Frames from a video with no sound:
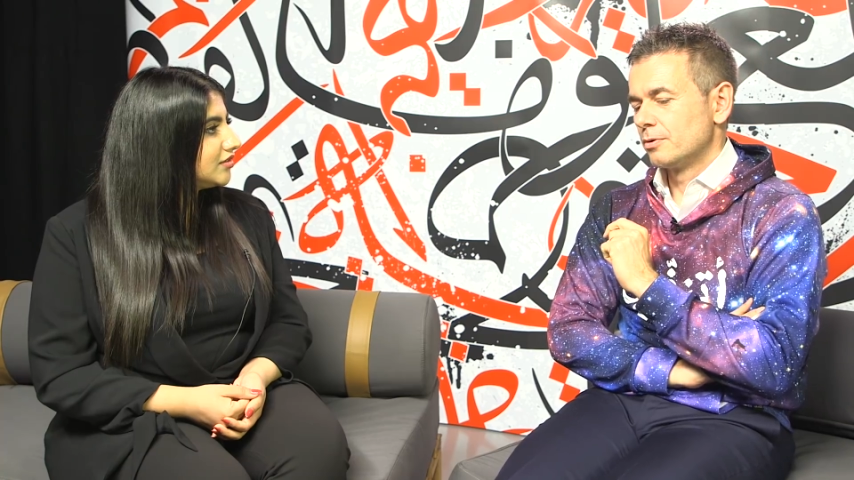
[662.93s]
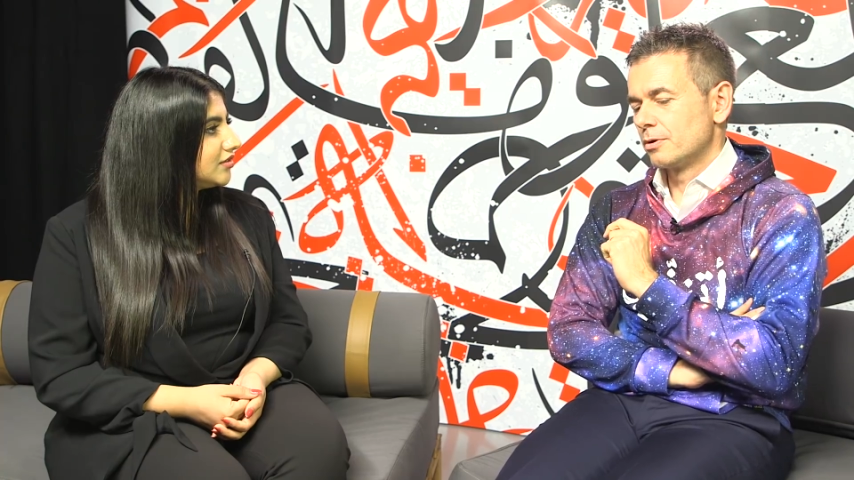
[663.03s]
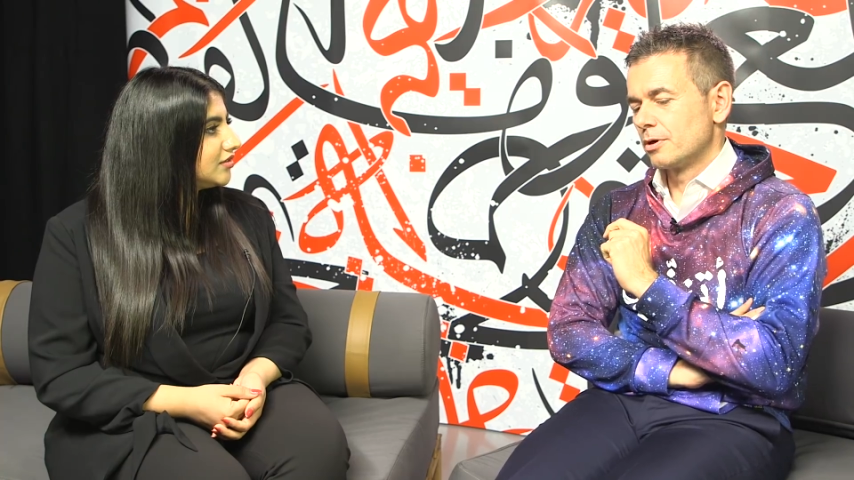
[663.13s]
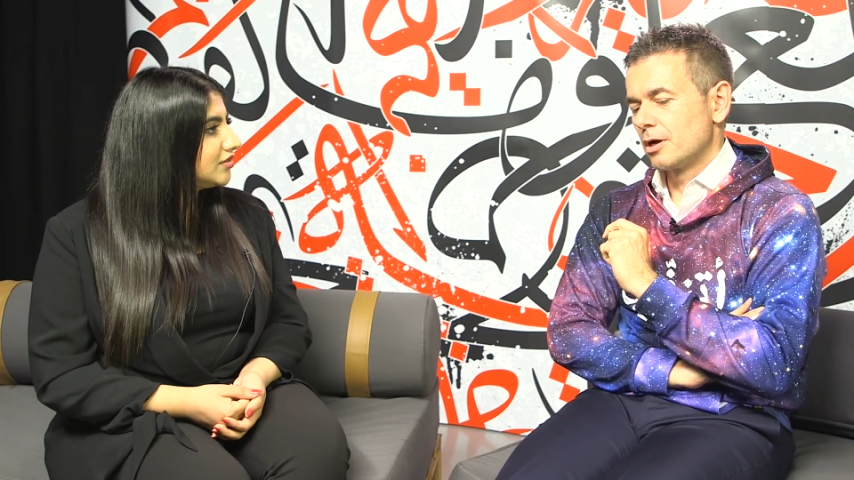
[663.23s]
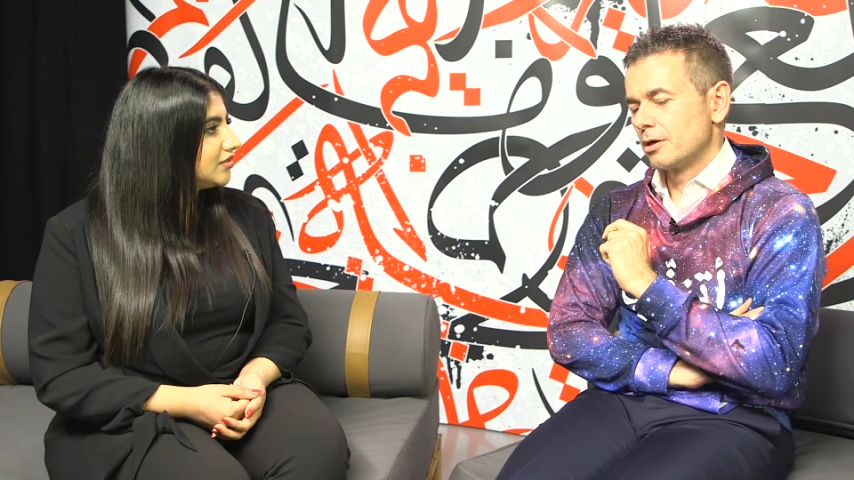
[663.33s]

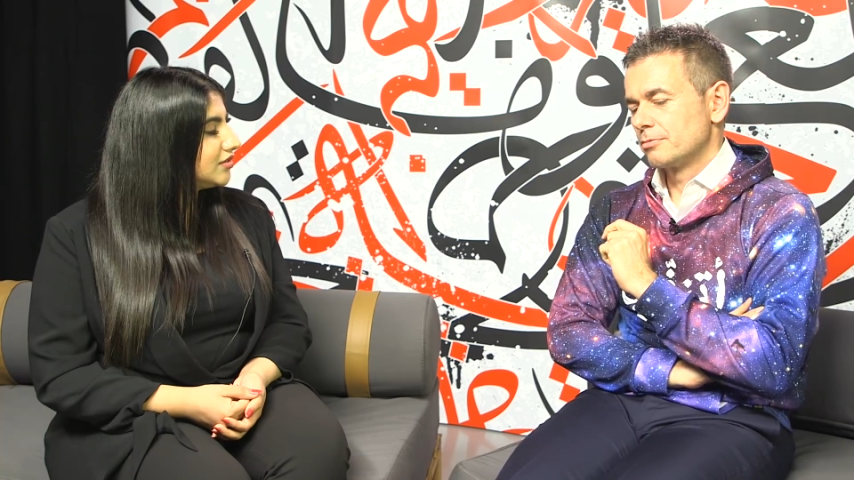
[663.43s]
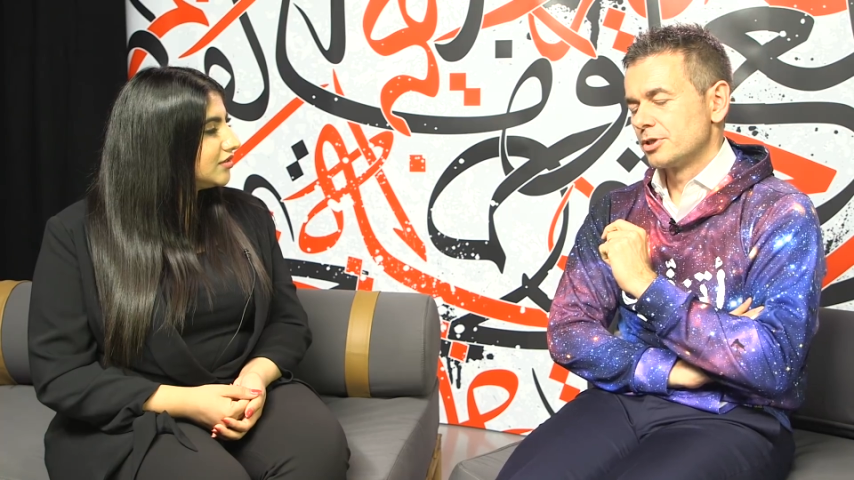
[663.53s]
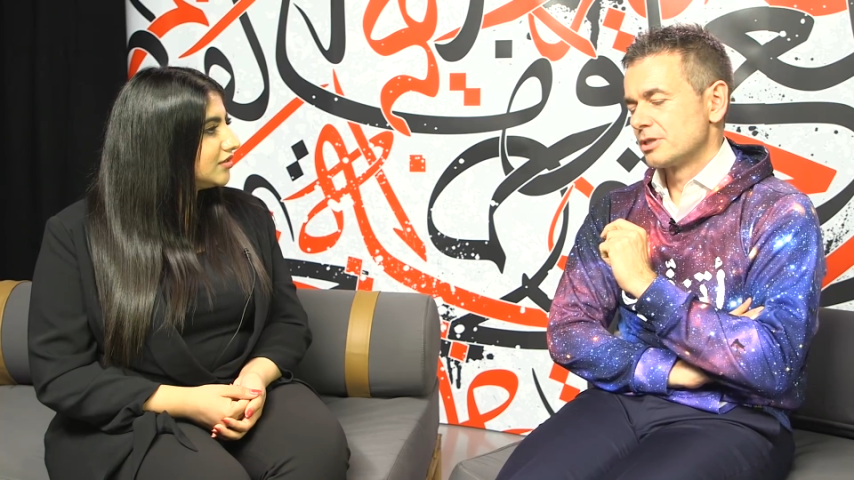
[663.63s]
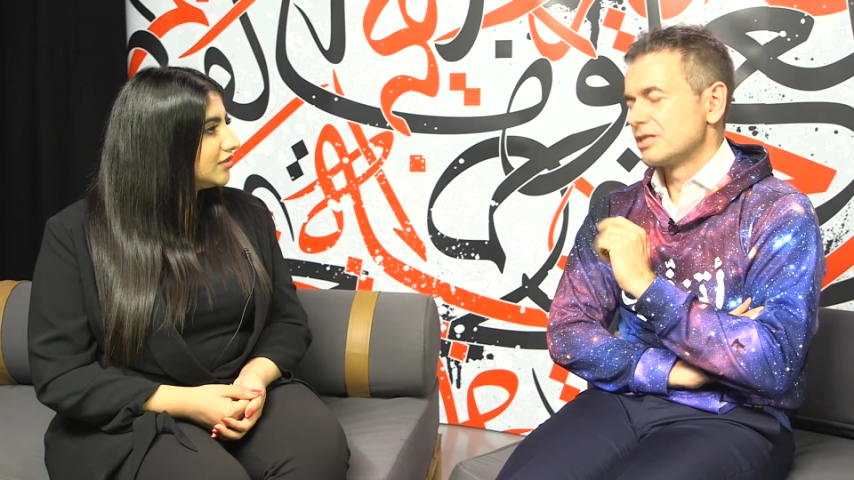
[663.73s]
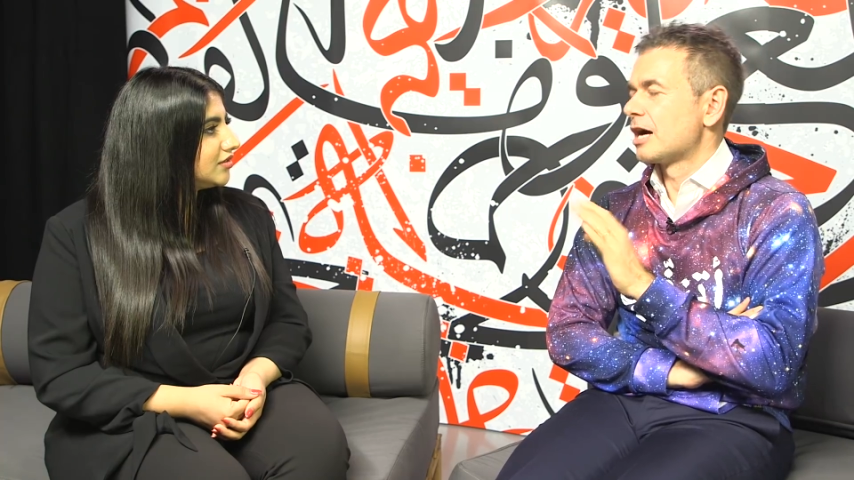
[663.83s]
are
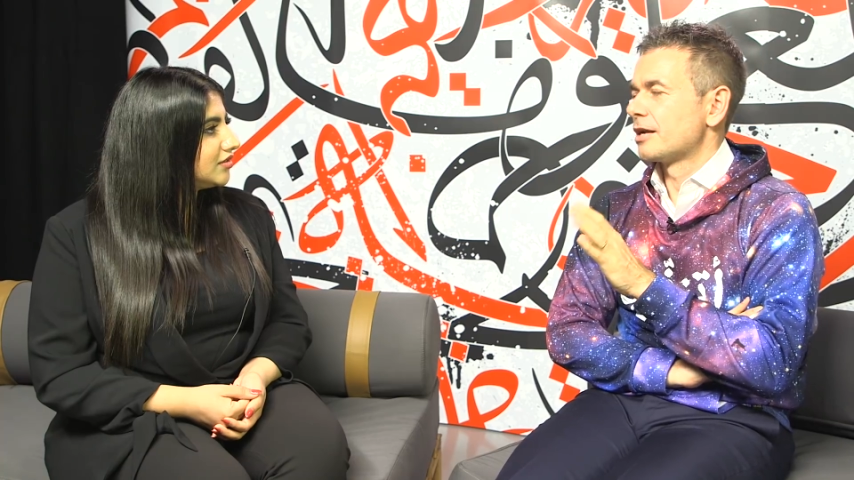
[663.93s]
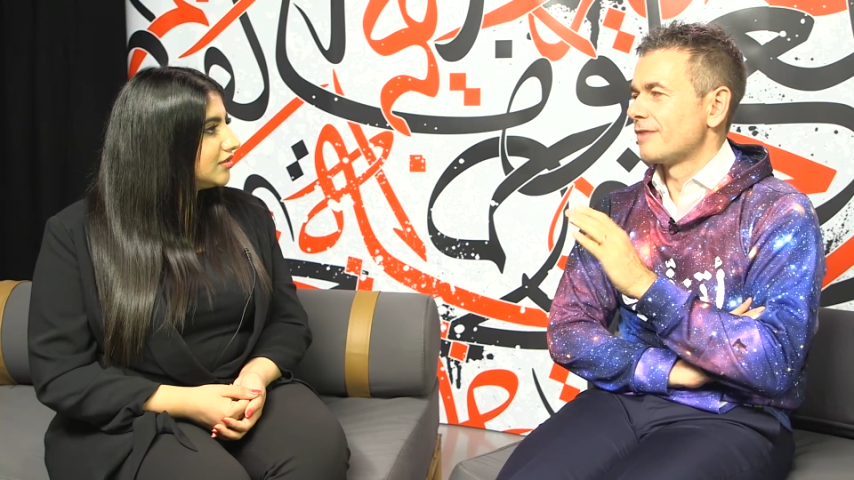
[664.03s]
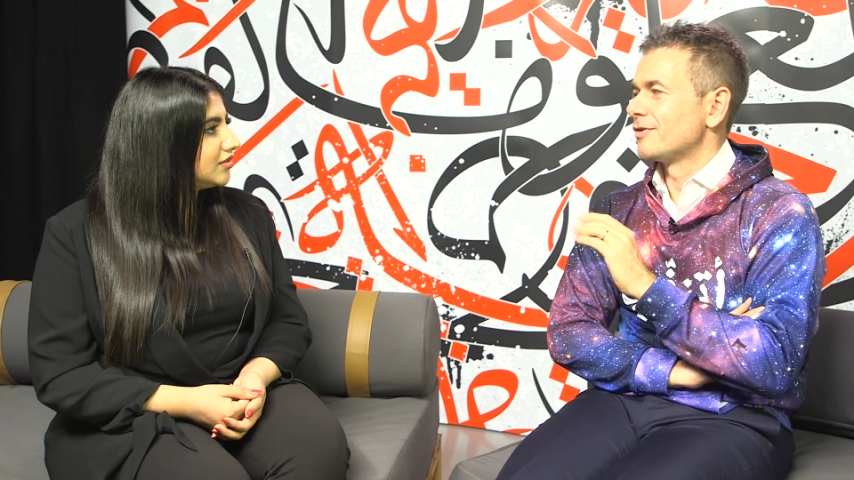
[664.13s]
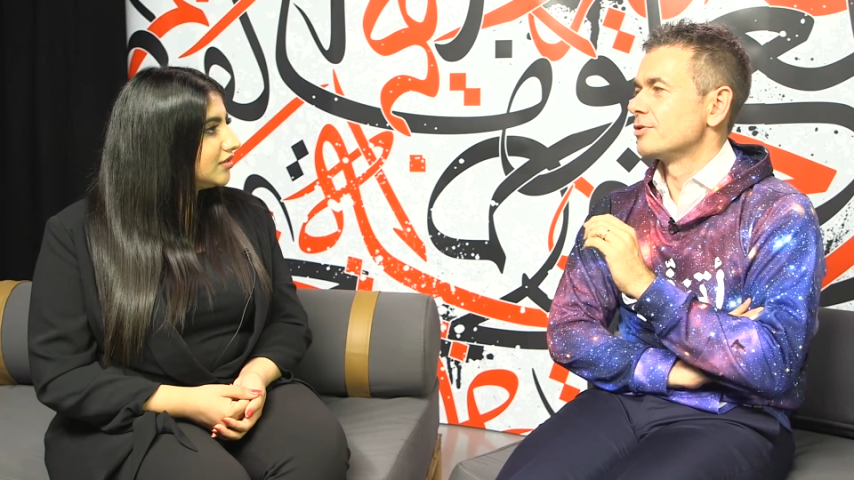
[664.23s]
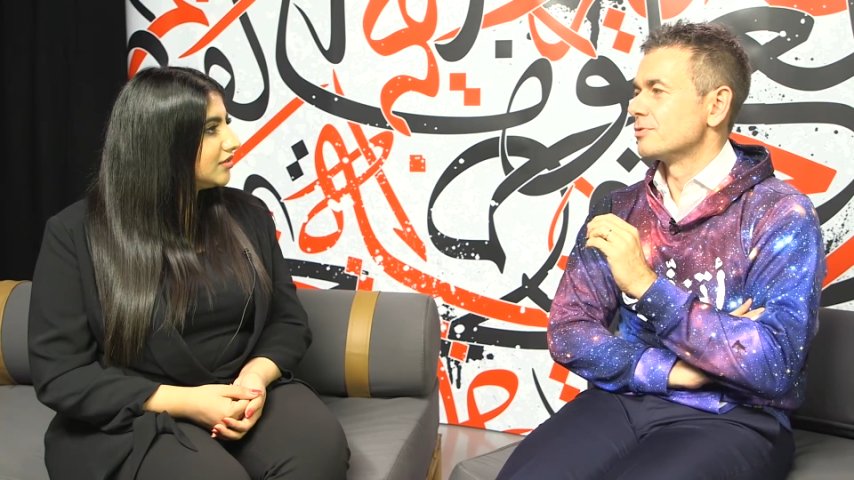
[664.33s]
just not
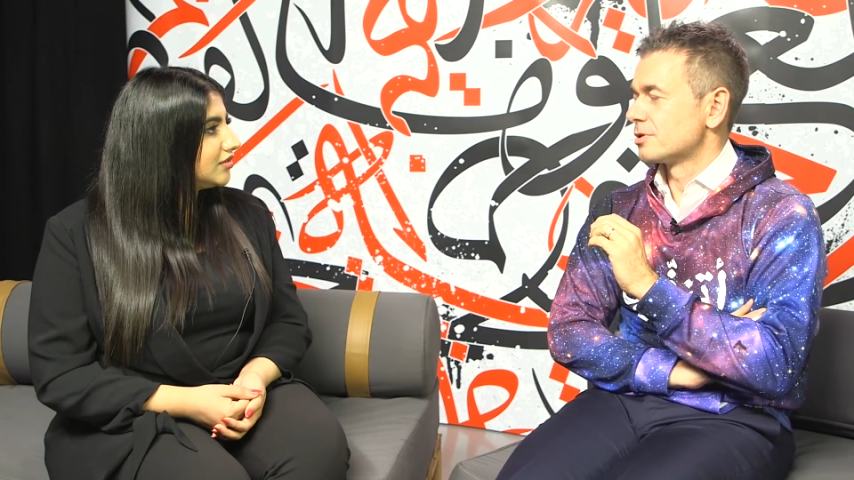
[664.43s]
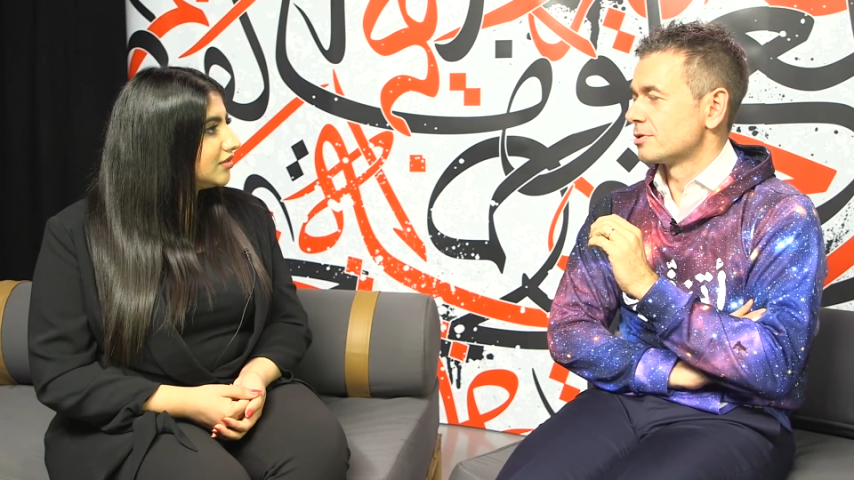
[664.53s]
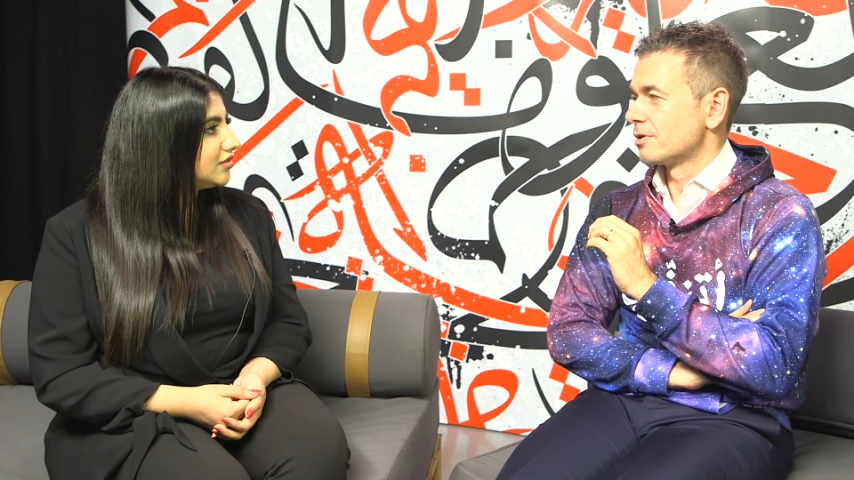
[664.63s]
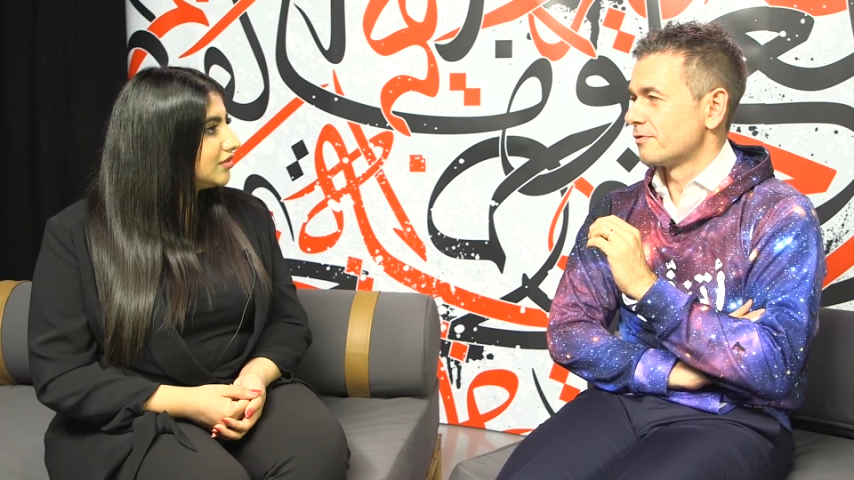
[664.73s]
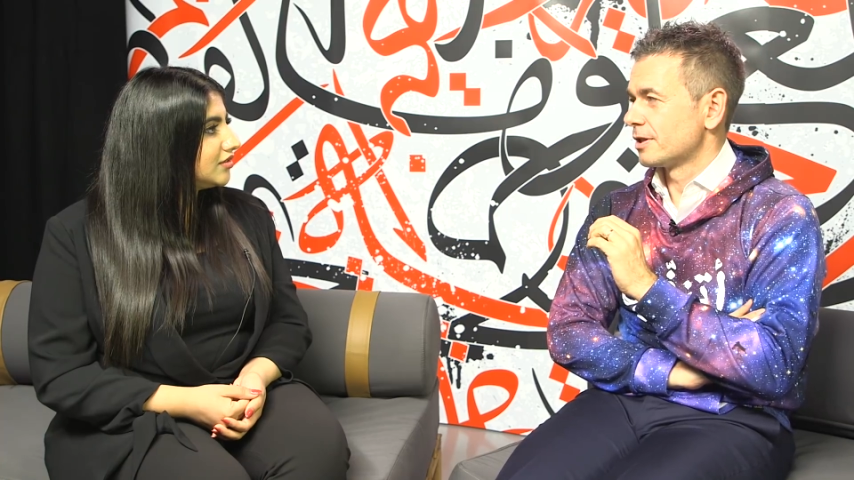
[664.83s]
heavy
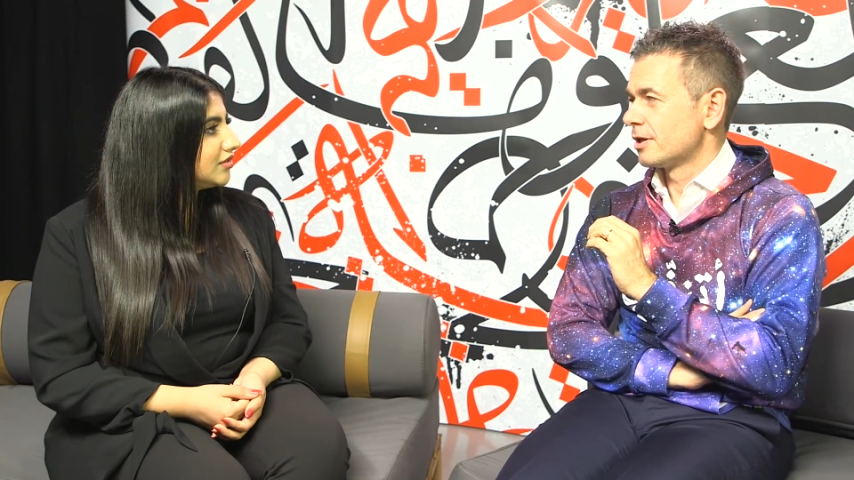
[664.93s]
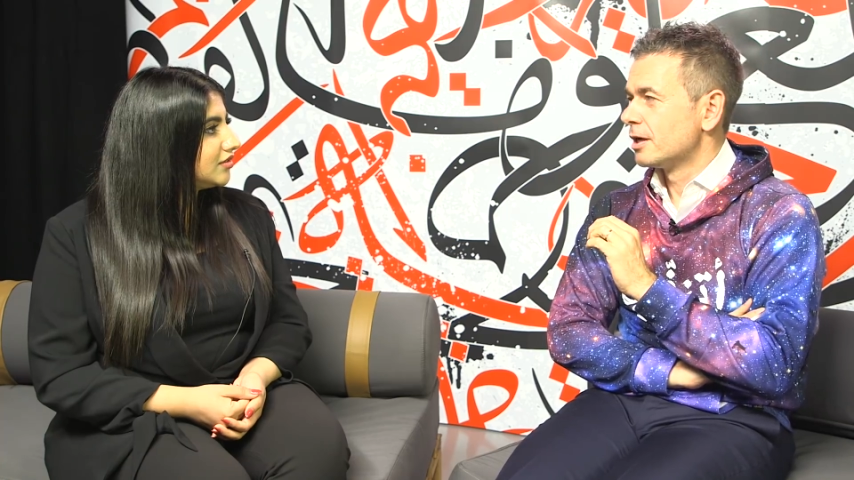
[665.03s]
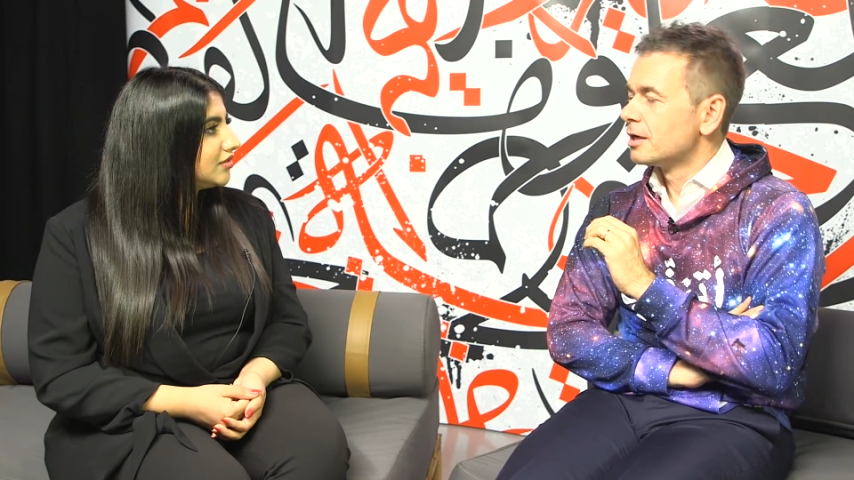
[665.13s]
users of it.